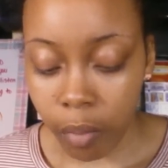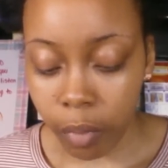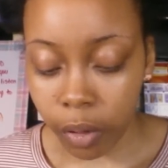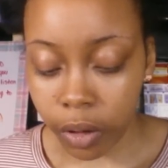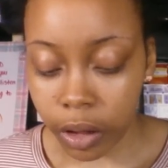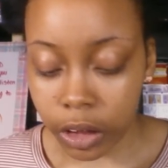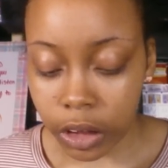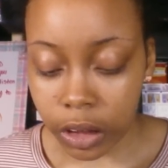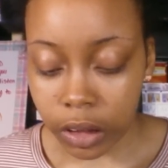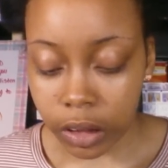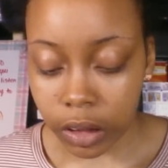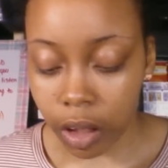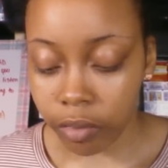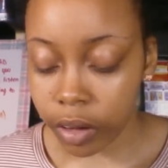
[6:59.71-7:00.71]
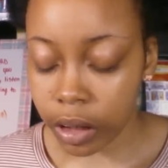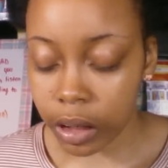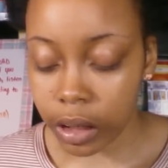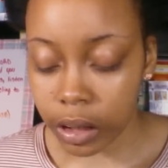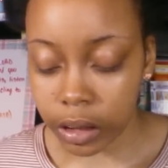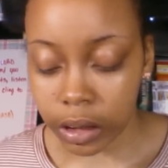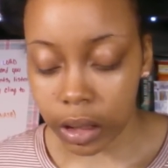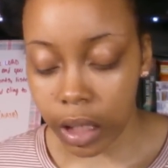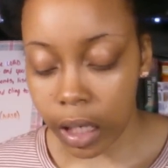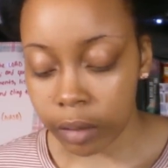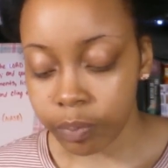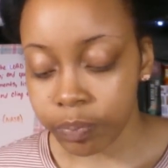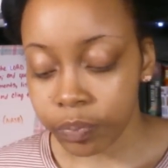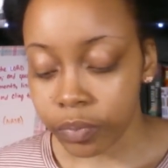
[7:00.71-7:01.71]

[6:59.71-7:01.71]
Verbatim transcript: But then she discovered clinging to God.